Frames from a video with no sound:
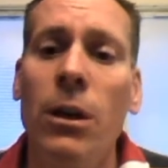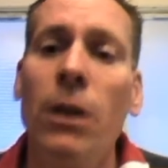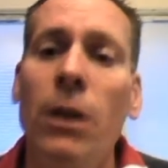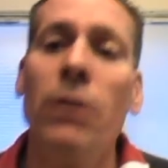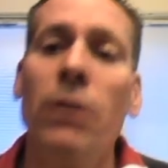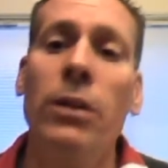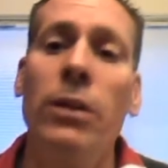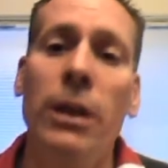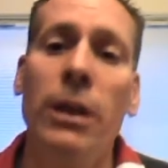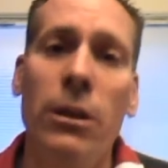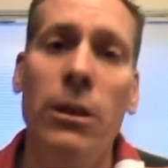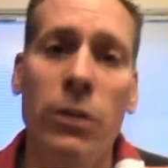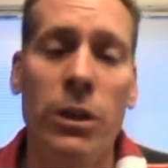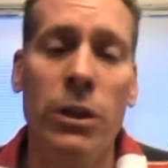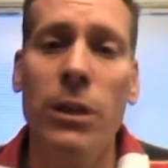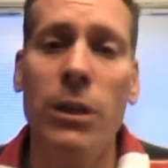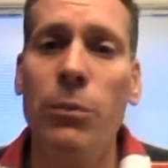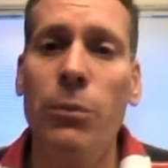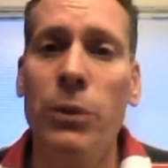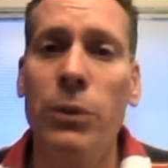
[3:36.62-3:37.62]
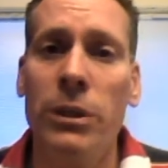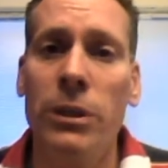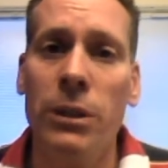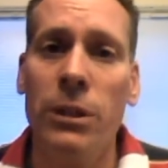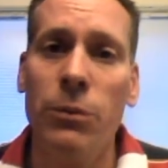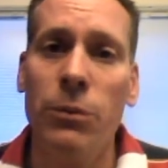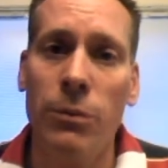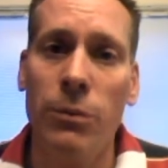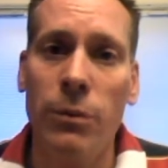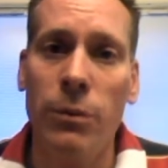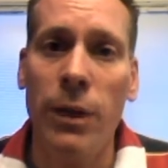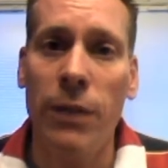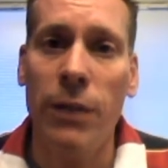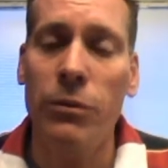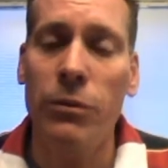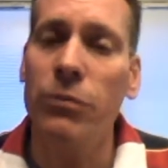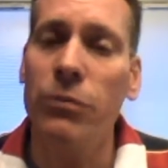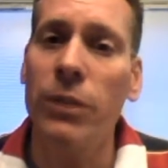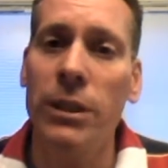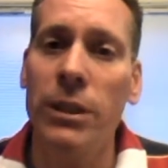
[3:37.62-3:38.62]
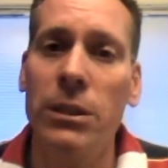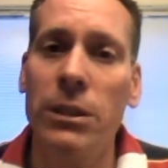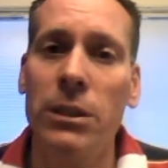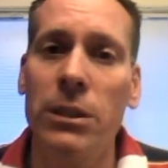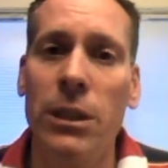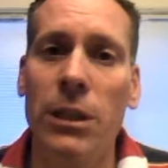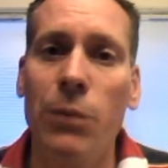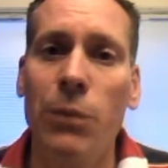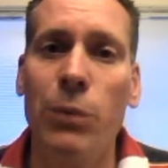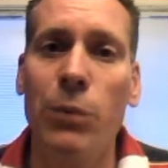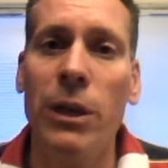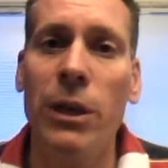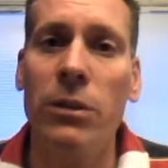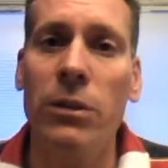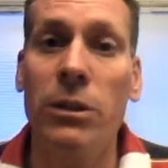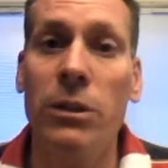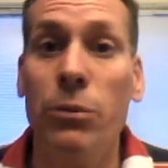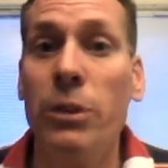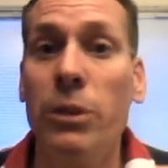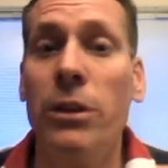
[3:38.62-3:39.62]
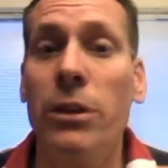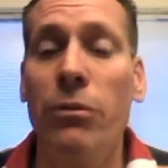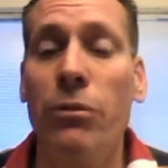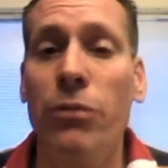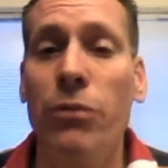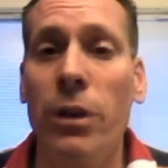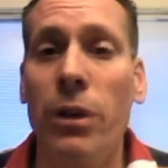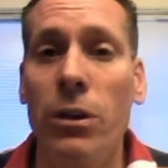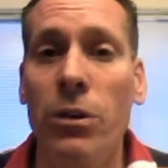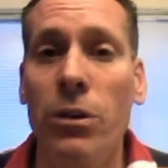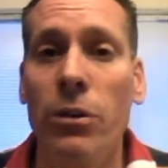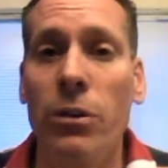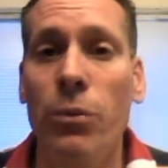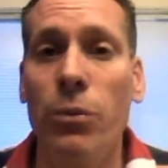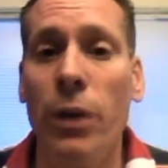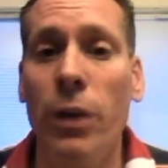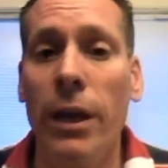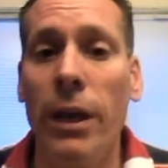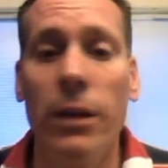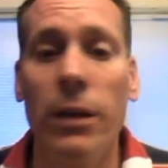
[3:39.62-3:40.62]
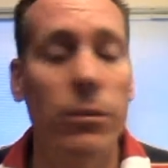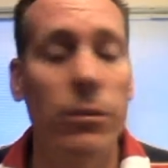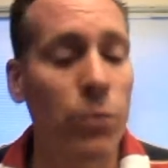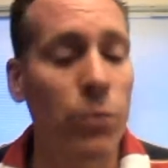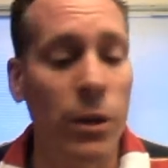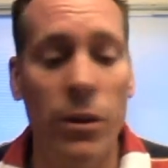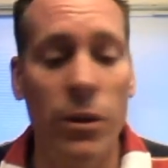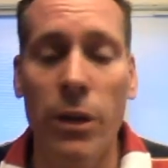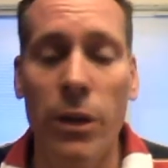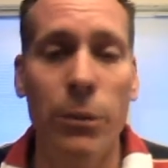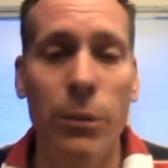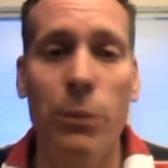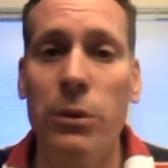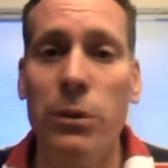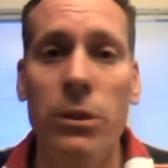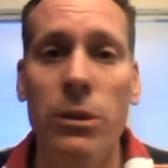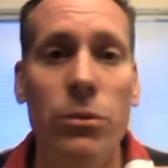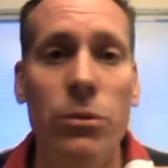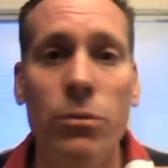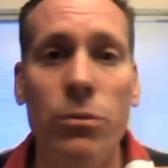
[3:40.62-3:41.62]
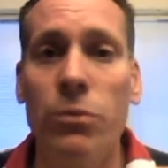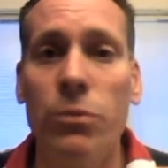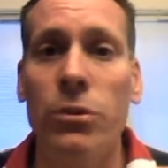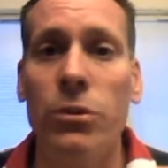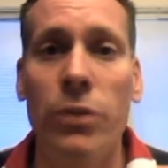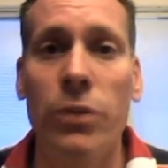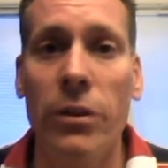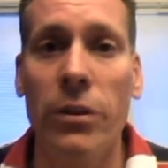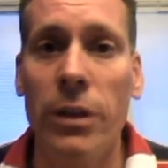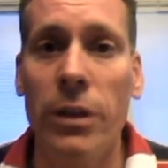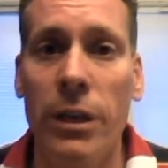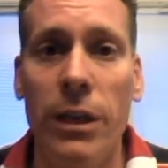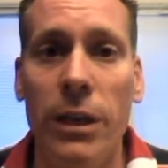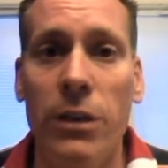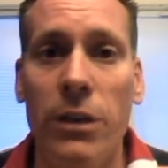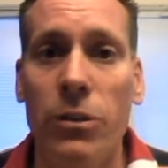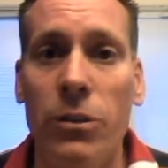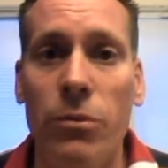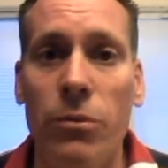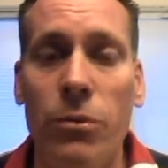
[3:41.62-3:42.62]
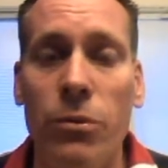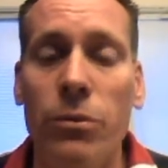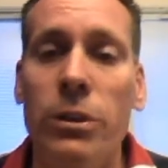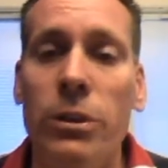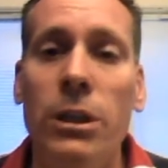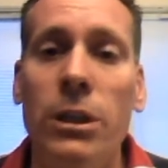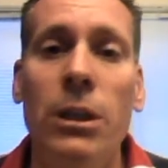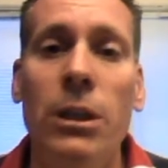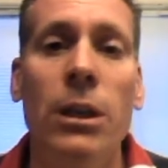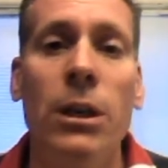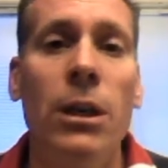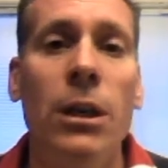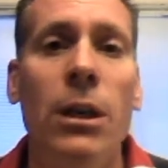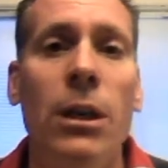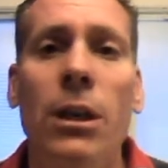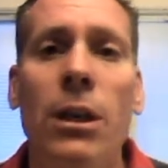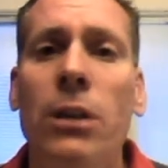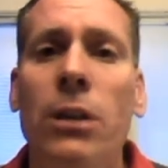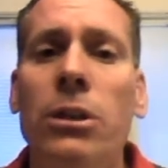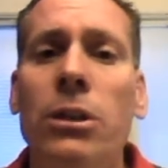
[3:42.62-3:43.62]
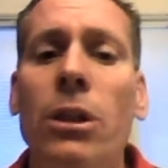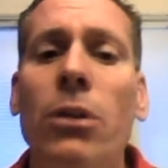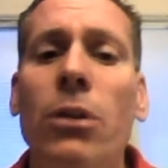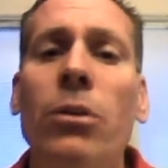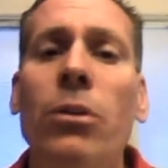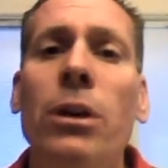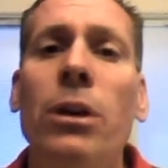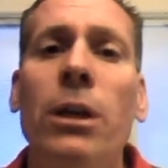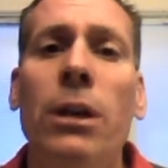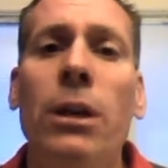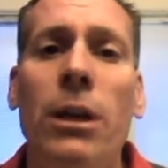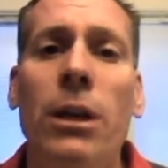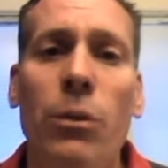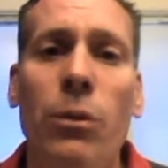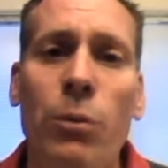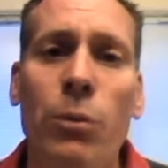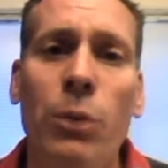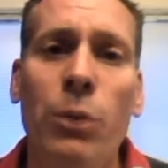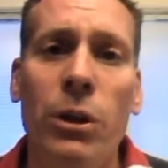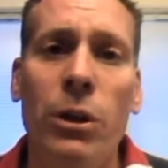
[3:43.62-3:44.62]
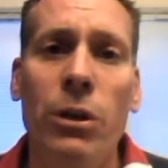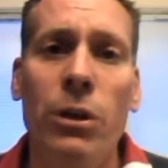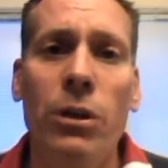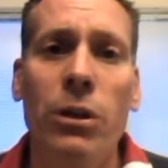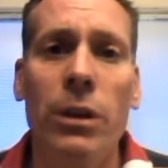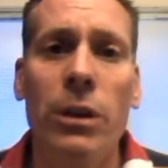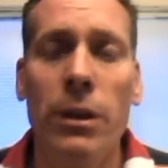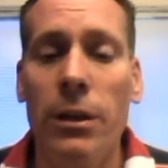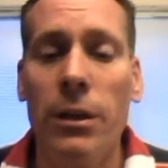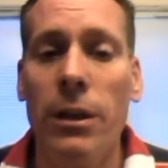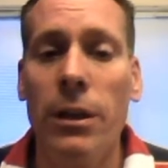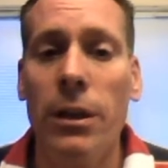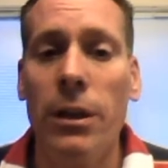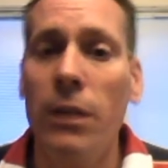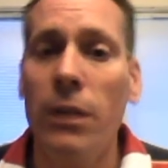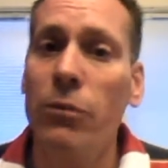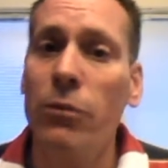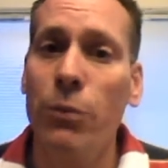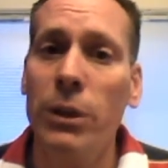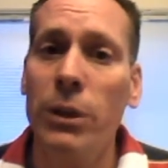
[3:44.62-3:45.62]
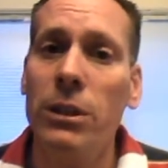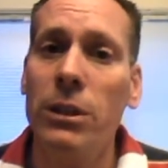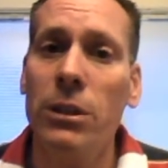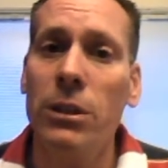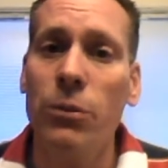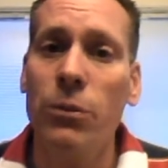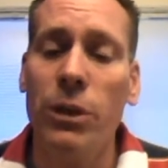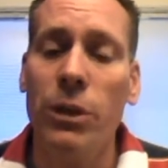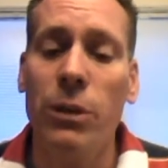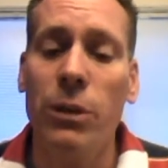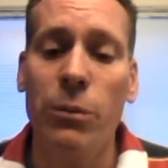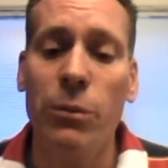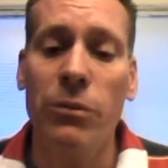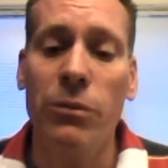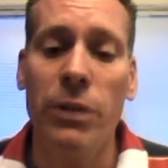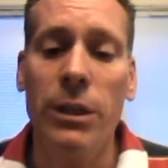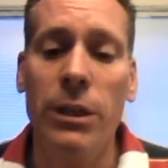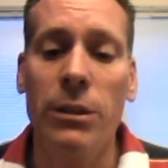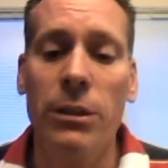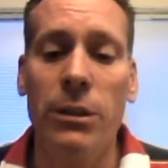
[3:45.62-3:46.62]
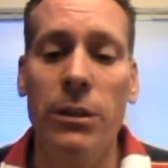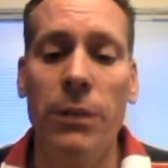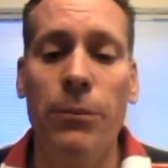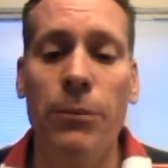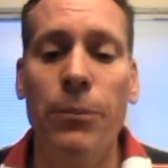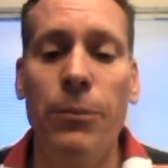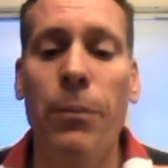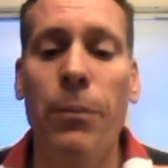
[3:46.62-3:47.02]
that other companies that have to fight these same battles that we have fought along the way, whether they be business rules or authentication rules. So it would be good information that we could provide to them.